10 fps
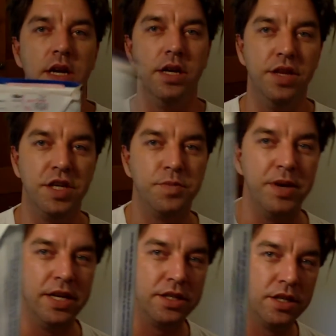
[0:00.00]
and they
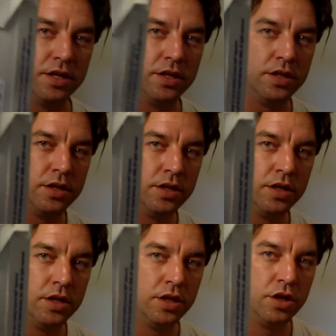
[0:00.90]
spent
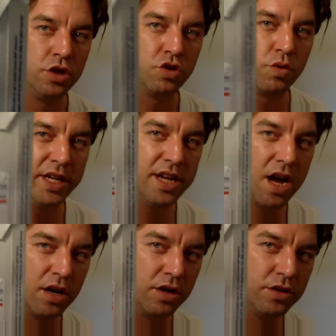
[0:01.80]

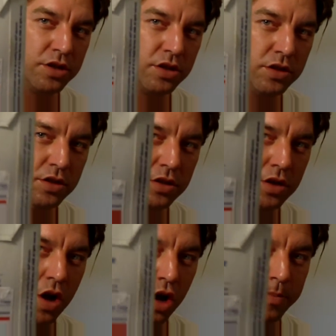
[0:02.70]
$20
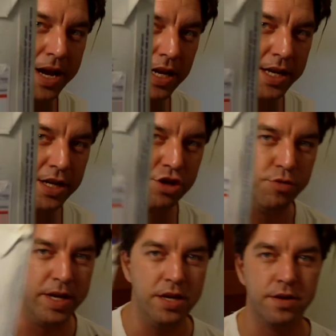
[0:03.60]
on mailing it to me.